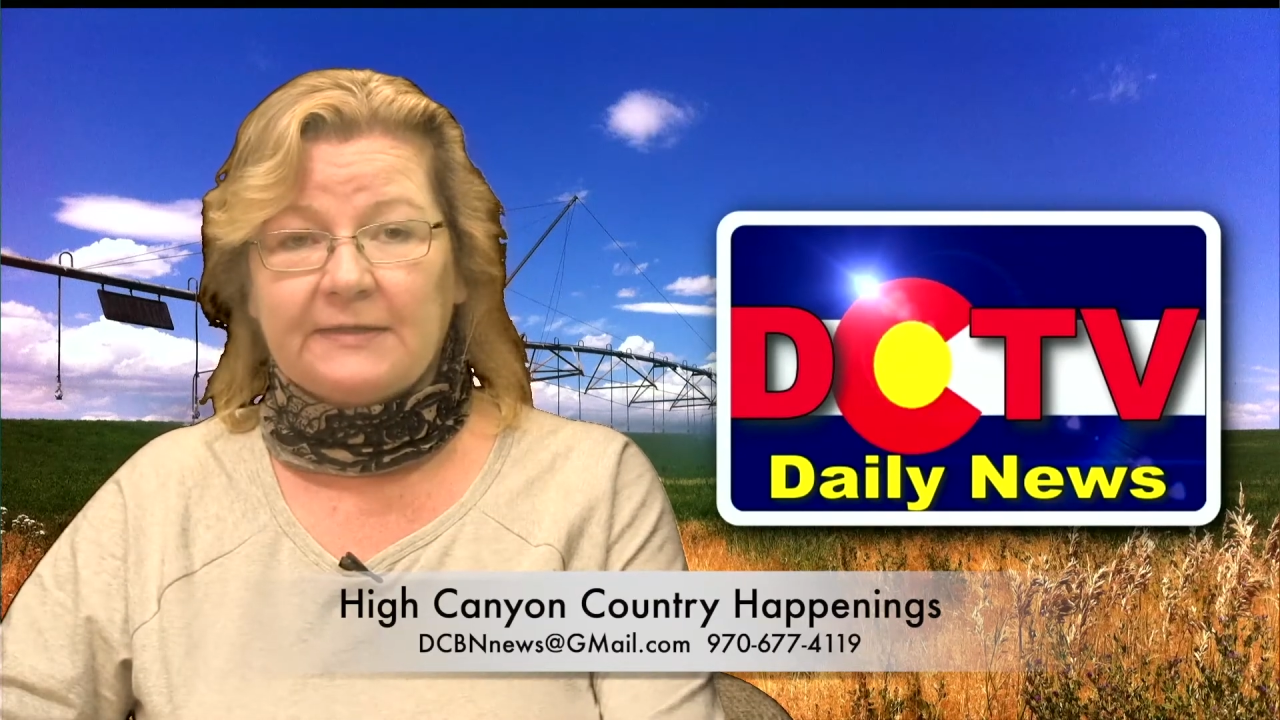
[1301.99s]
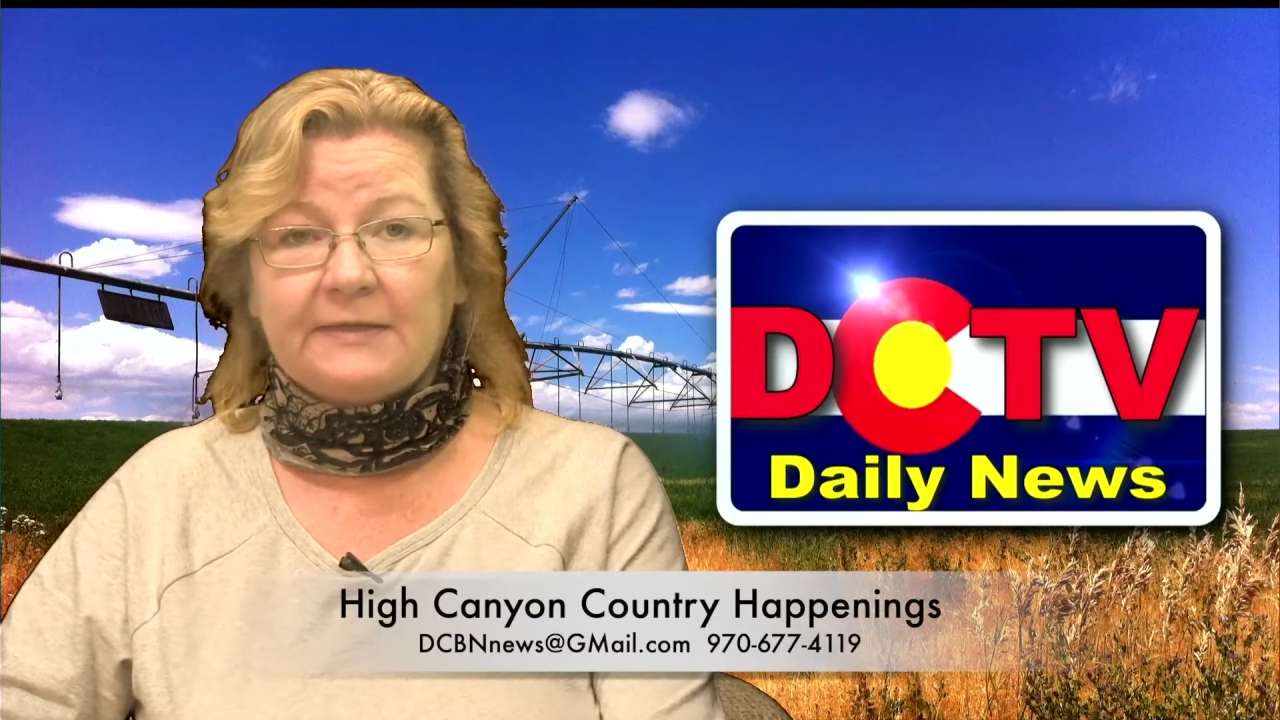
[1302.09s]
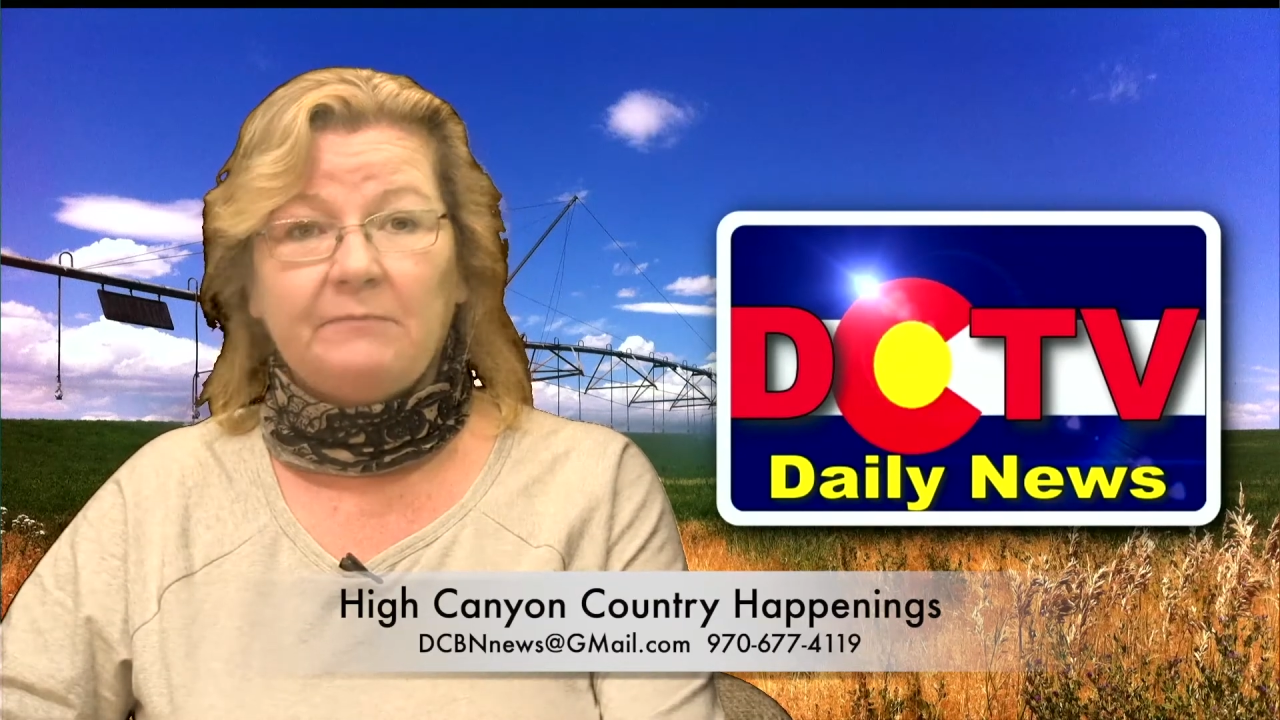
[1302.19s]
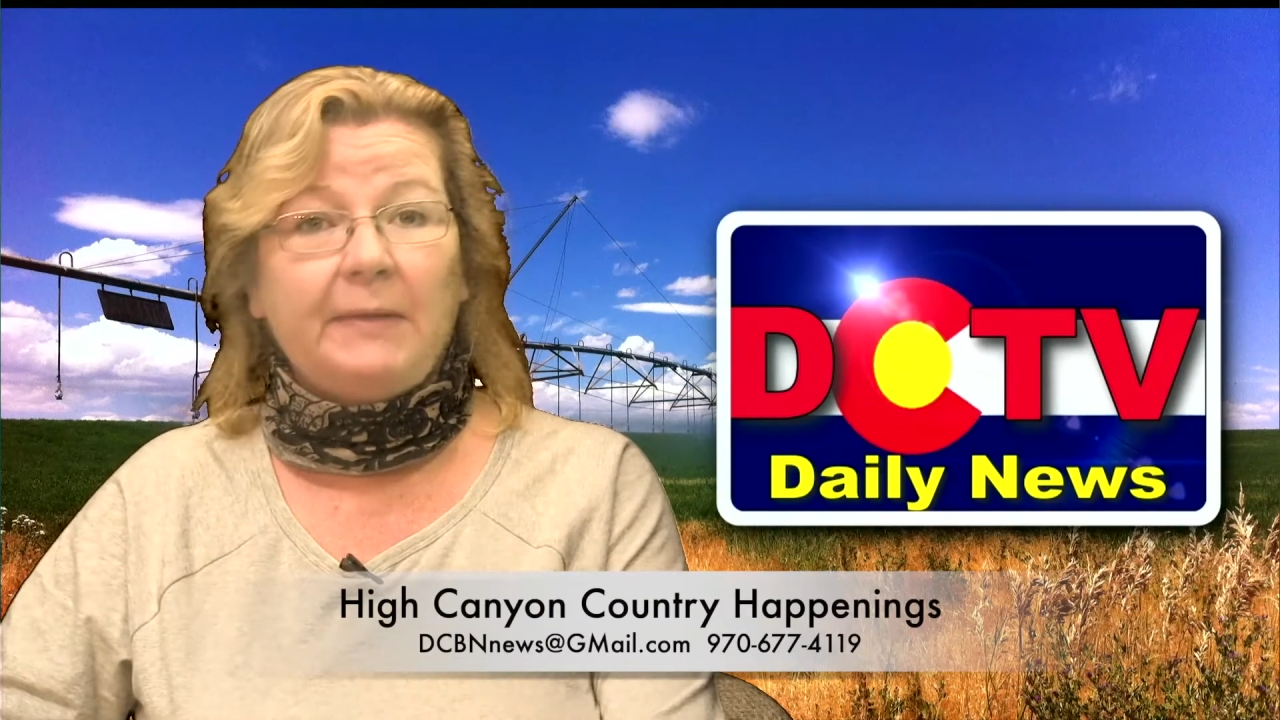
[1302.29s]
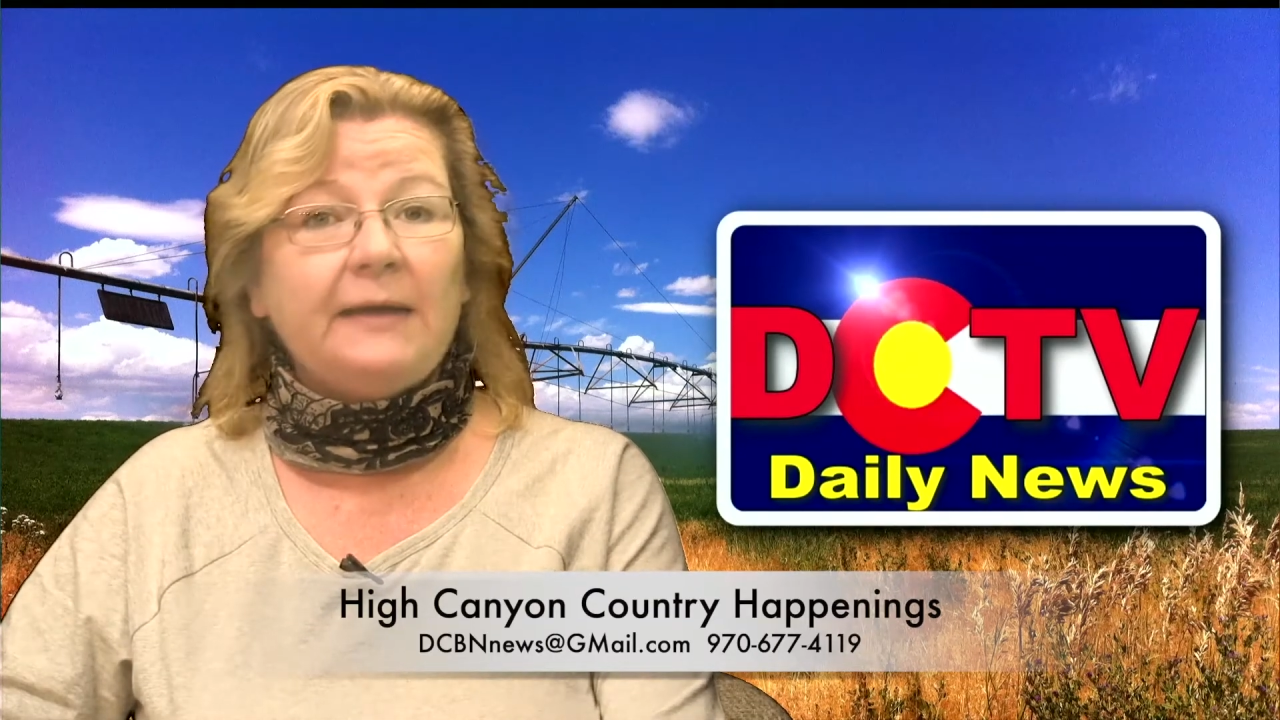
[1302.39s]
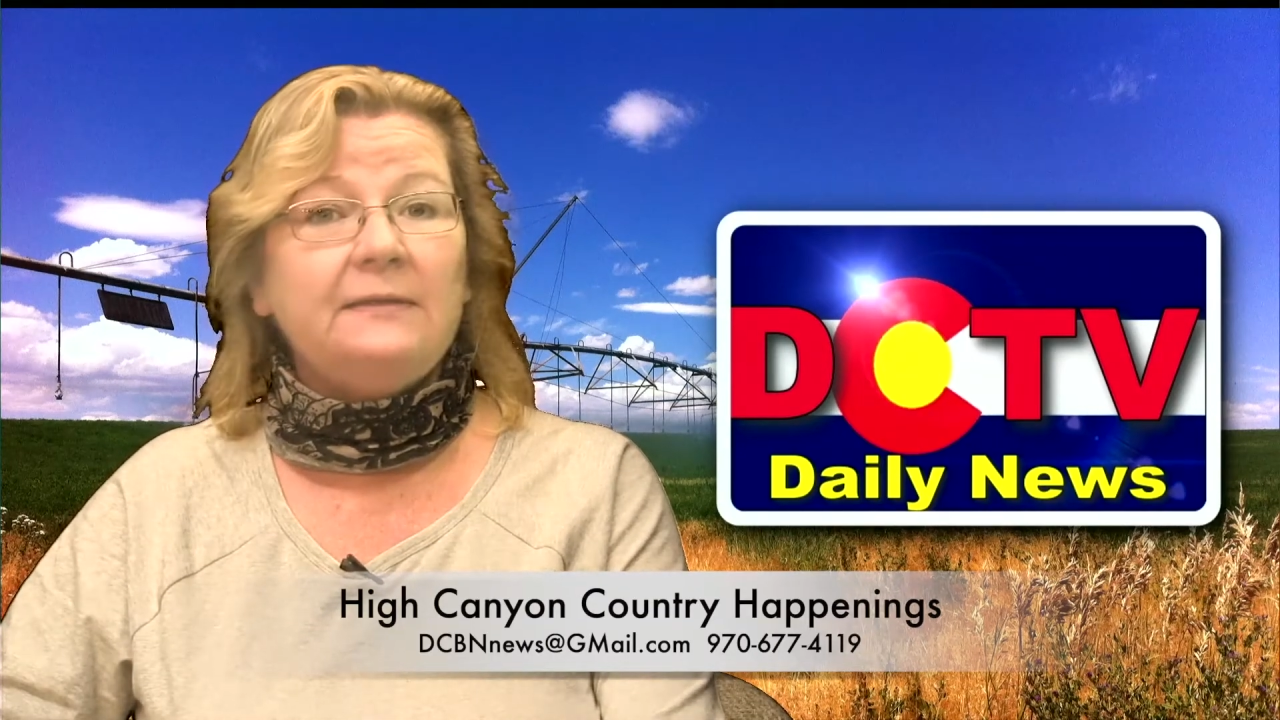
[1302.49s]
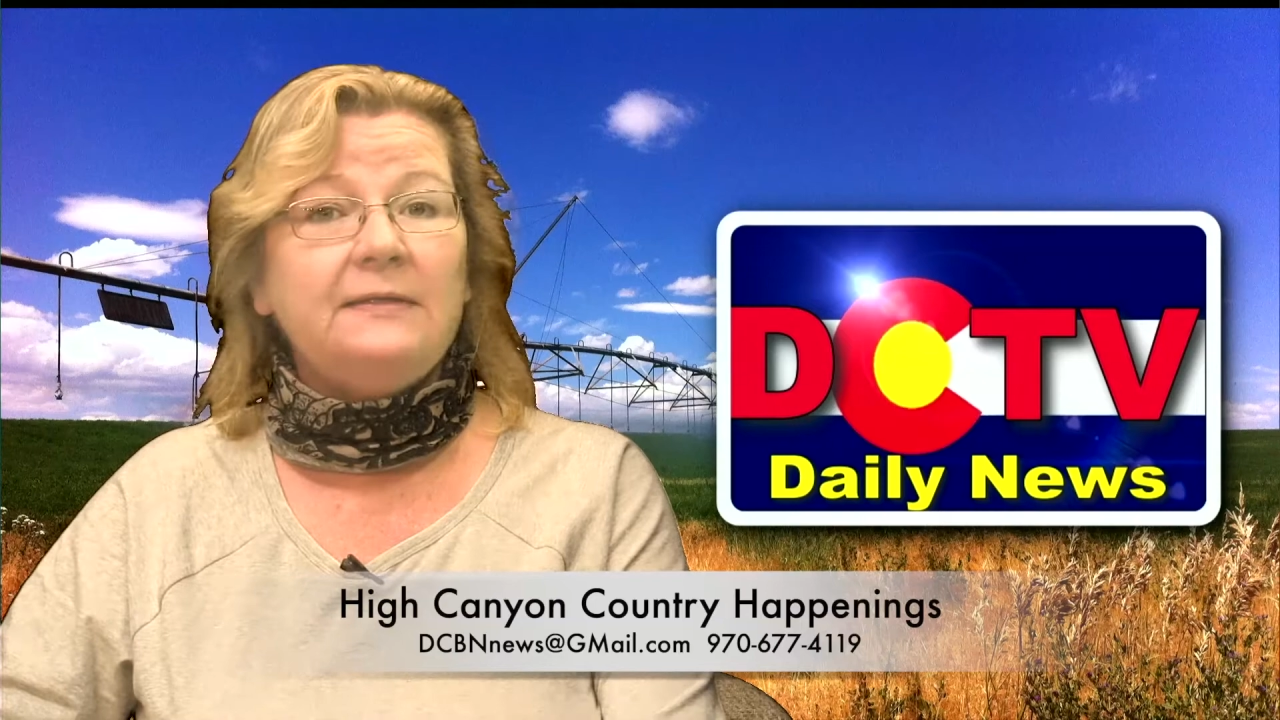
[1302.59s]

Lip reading: and then back to